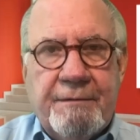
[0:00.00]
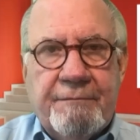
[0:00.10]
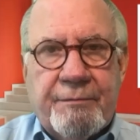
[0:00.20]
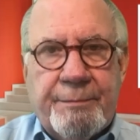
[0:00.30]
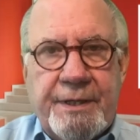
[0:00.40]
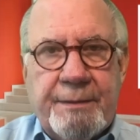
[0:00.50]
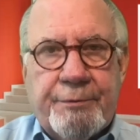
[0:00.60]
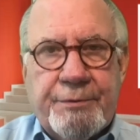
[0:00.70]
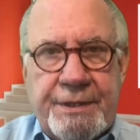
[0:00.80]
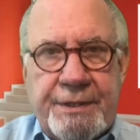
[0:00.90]
for being
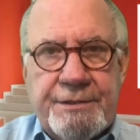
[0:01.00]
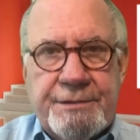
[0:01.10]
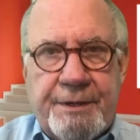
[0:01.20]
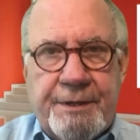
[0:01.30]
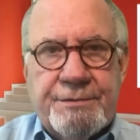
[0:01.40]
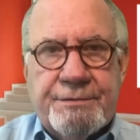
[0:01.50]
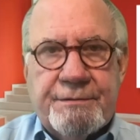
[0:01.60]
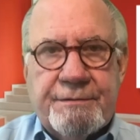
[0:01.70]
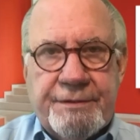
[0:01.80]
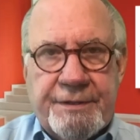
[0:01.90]
presenting
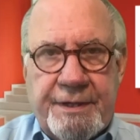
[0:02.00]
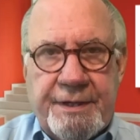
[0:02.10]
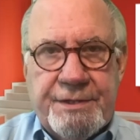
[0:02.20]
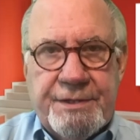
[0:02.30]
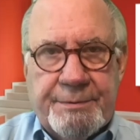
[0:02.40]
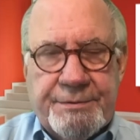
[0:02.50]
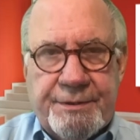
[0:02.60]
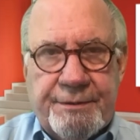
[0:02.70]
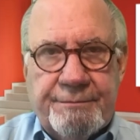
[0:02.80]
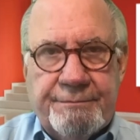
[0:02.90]
sponsor for today's
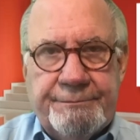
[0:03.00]
episode.